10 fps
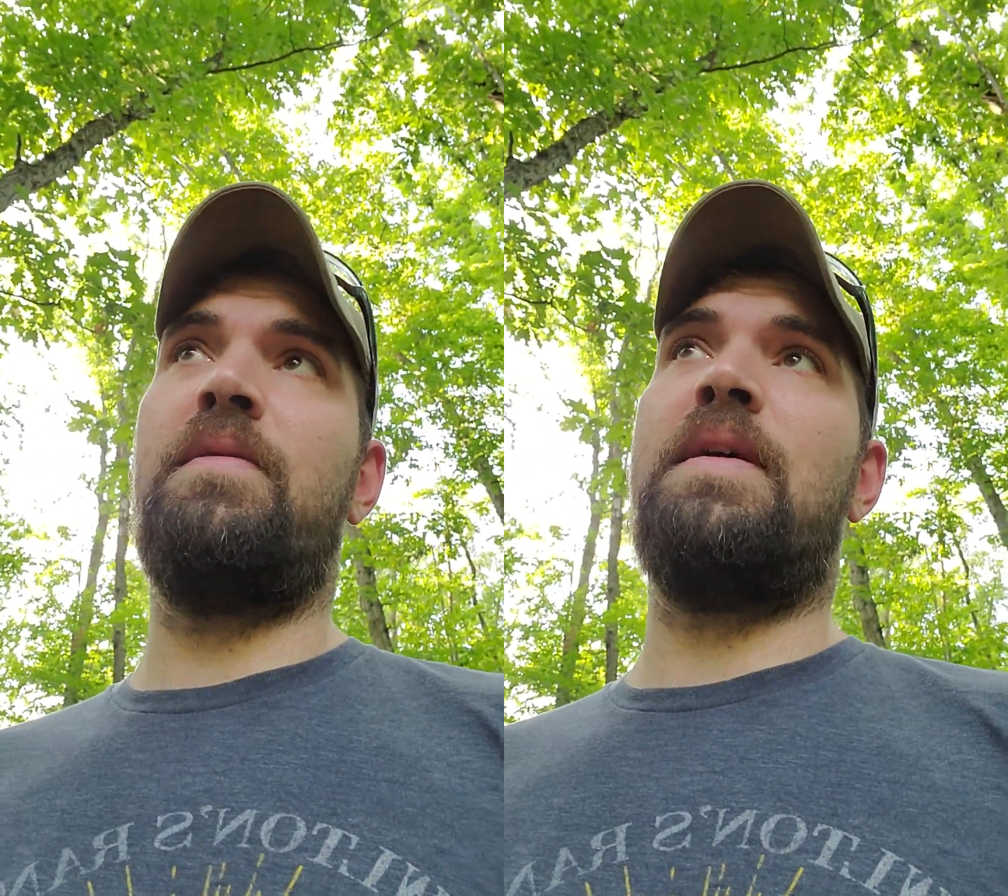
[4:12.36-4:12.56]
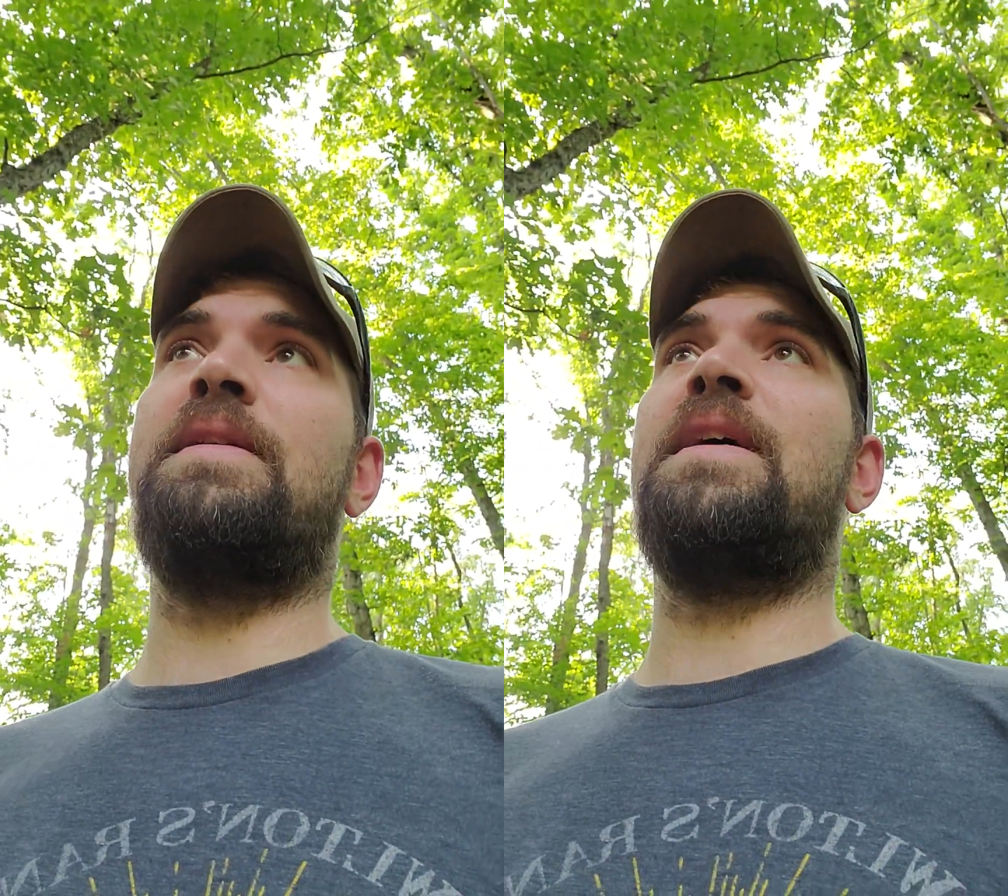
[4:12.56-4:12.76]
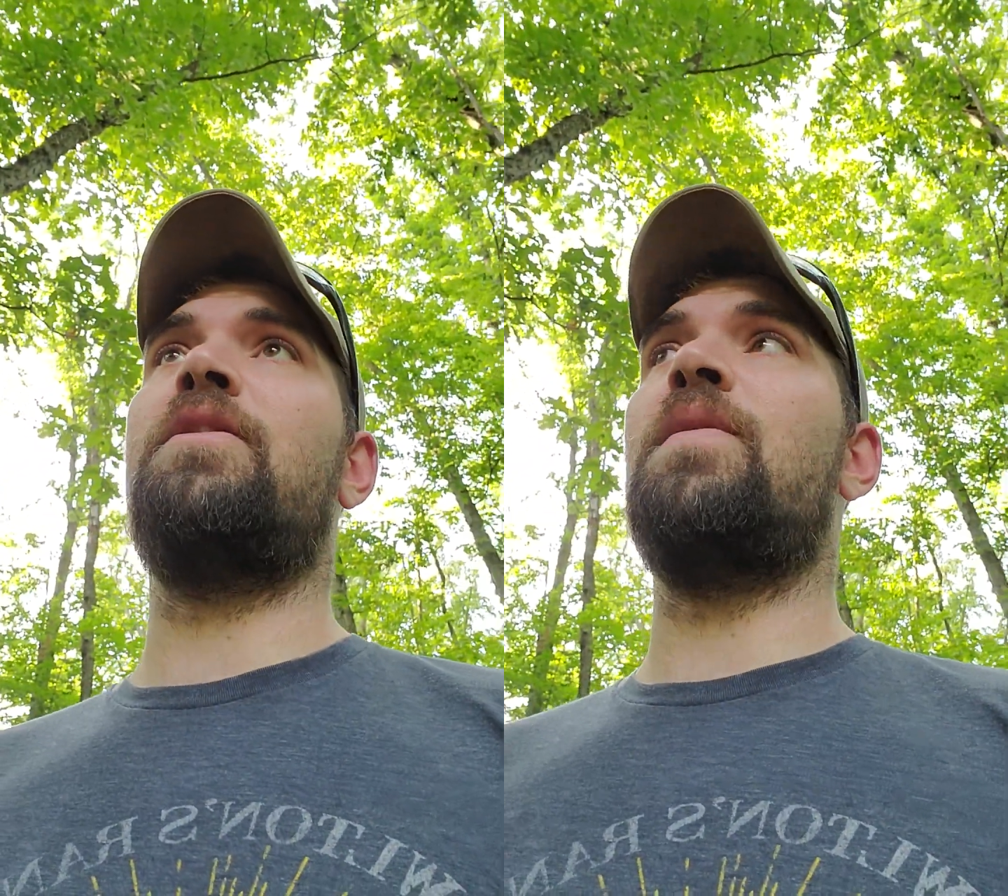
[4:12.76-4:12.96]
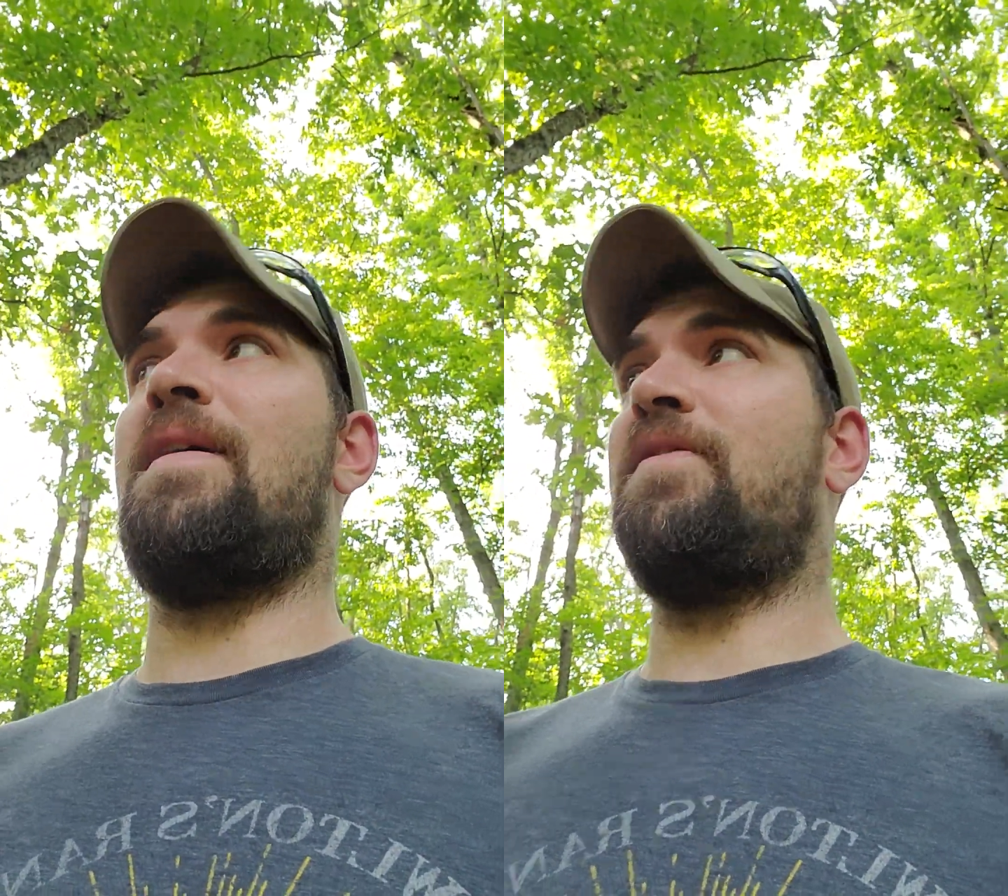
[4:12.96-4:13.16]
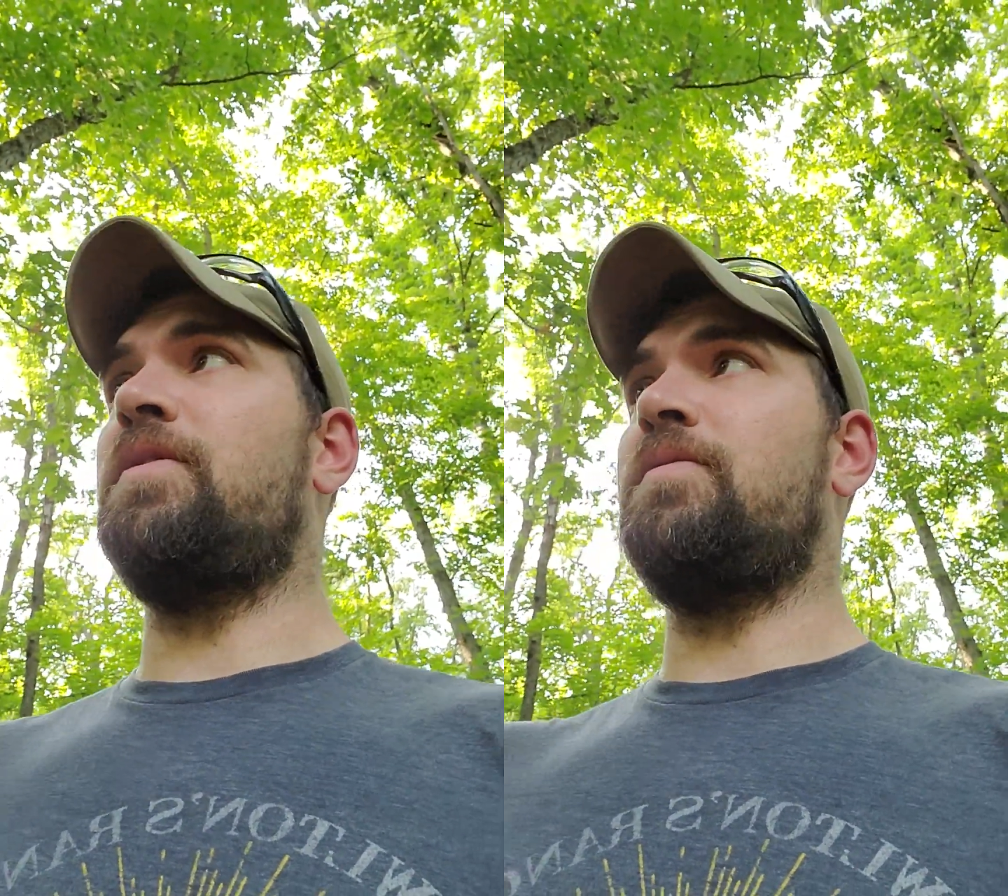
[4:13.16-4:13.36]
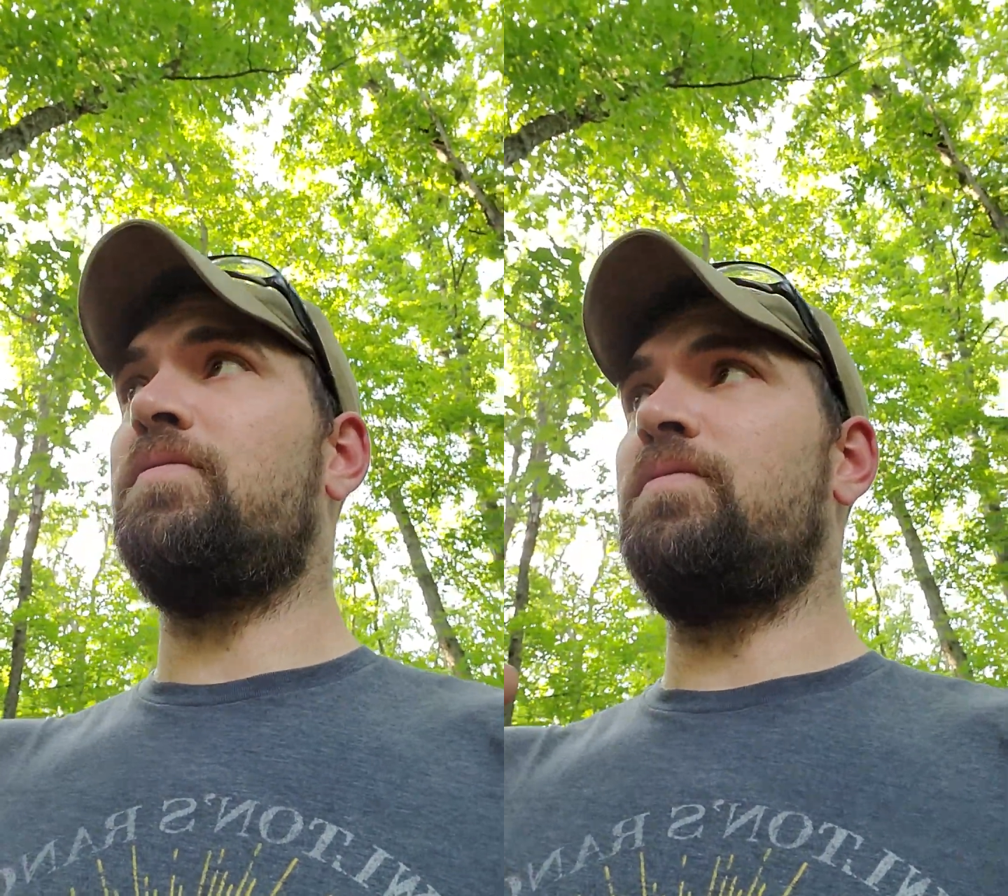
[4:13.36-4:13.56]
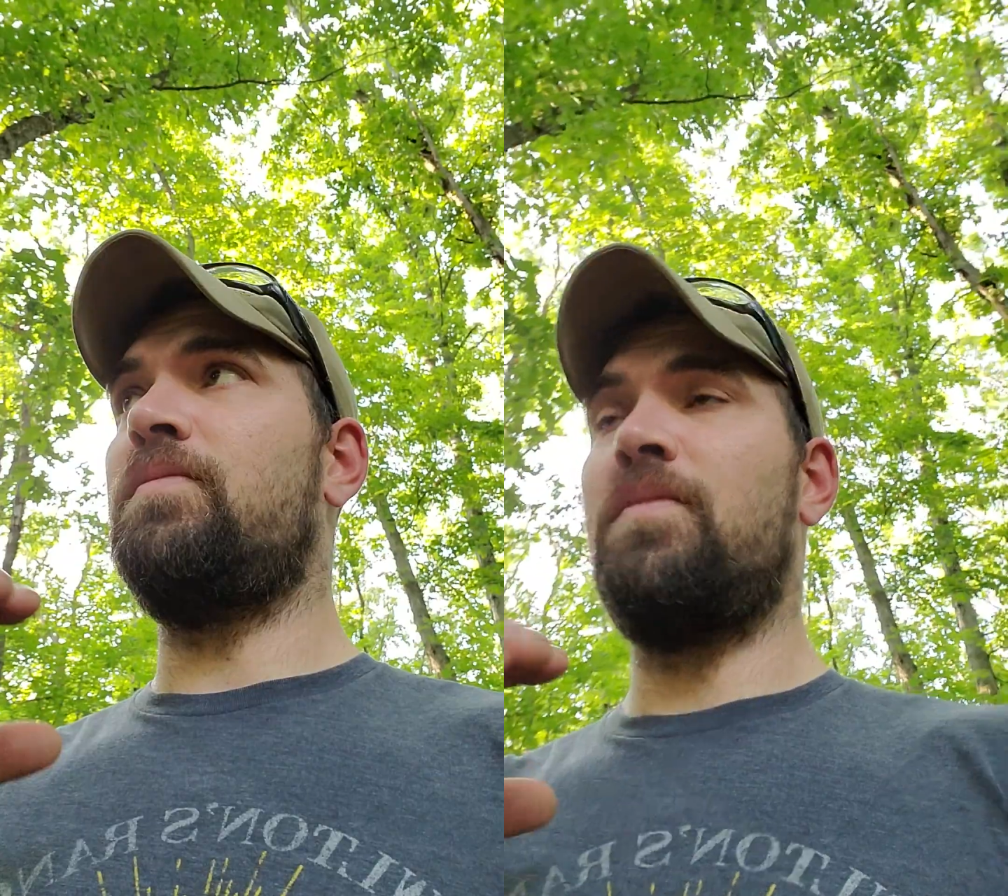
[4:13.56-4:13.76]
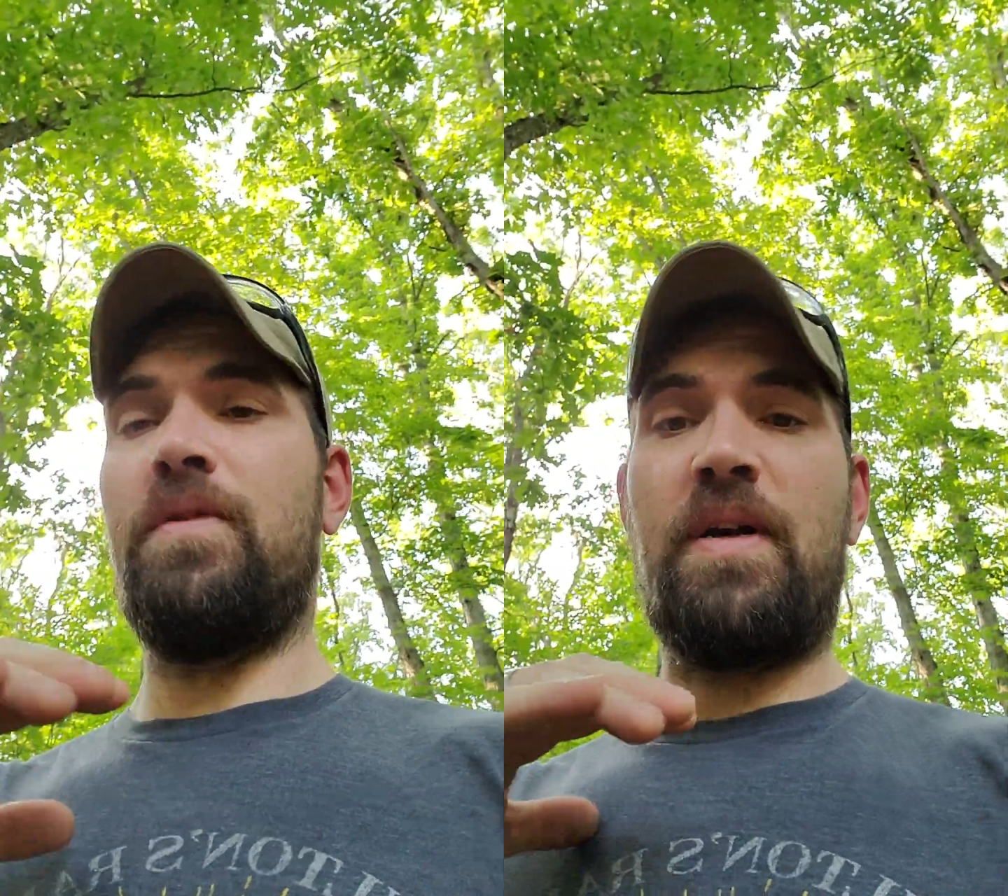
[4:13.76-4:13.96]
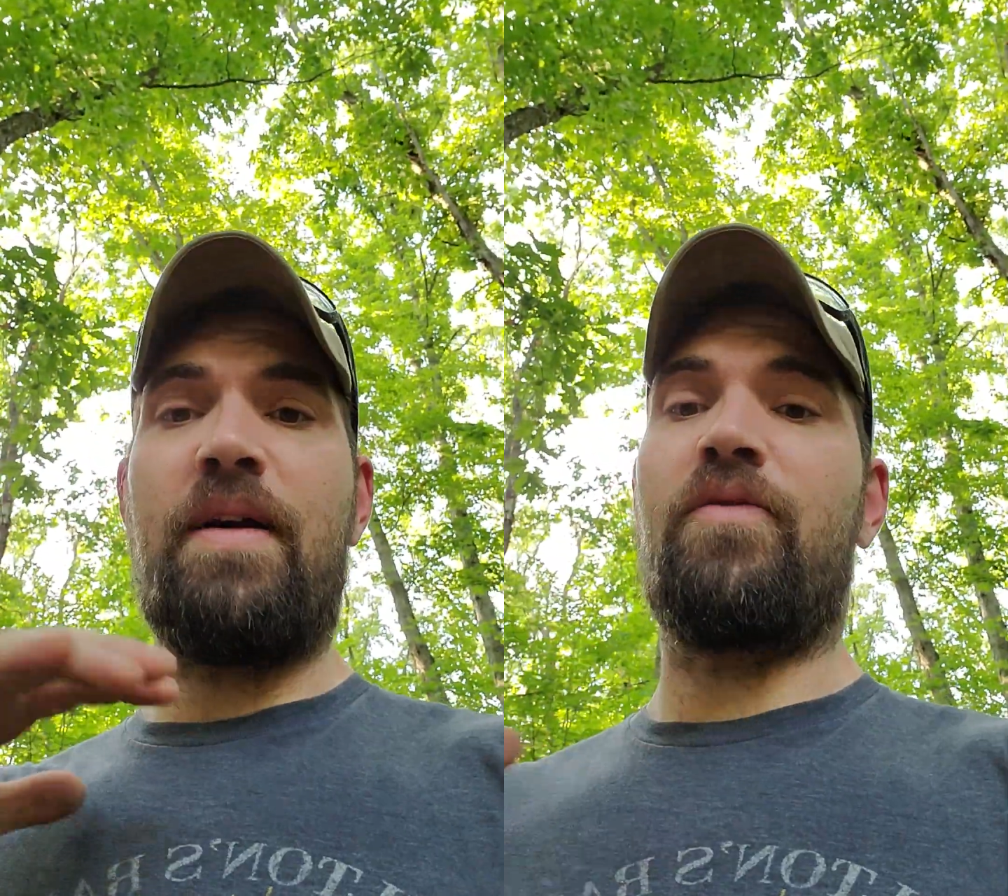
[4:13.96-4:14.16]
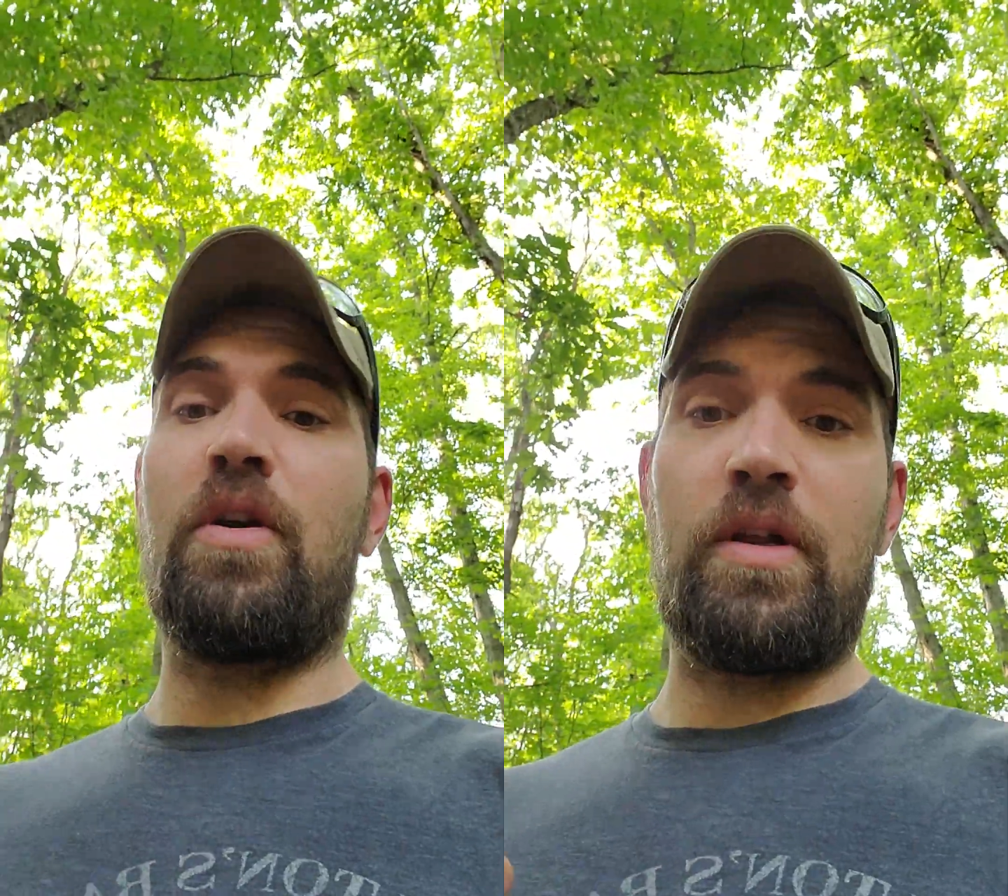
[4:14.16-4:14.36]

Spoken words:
until you have to cover